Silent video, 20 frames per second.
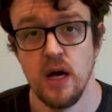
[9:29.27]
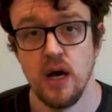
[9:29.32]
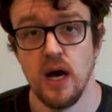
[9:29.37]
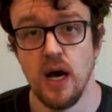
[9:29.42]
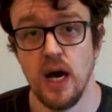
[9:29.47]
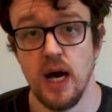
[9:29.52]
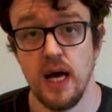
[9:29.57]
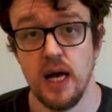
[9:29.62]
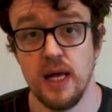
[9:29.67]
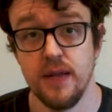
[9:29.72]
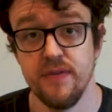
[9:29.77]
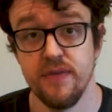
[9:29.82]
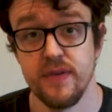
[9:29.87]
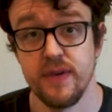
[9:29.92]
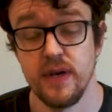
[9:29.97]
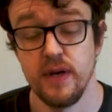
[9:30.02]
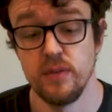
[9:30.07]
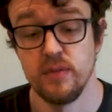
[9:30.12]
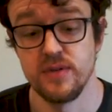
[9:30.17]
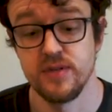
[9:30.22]
and
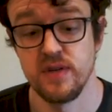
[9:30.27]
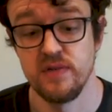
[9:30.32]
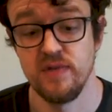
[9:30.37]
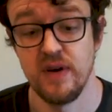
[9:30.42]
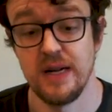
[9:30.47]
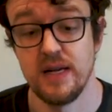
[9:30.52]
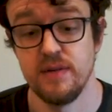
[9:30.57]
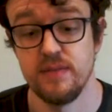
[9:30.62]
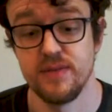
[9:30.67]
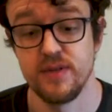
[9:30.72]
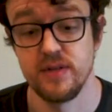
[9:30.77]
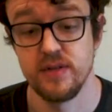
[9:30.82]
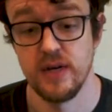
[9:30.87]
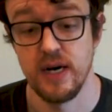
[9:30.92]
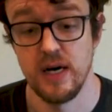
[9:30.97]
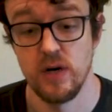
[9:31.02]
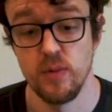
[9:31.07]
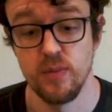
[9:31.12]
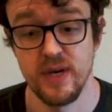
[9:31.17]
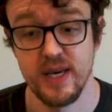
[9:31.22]
it was developed to
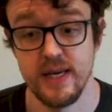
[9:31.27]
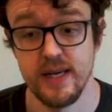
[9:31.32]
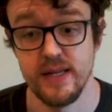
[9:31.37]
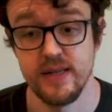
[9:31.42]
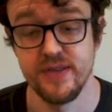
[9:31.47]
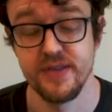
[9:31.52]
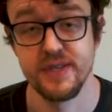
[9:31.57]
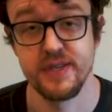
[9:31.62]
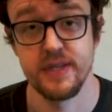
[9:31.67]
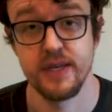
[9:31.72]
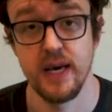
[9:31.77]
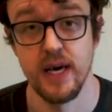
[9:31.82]
help kids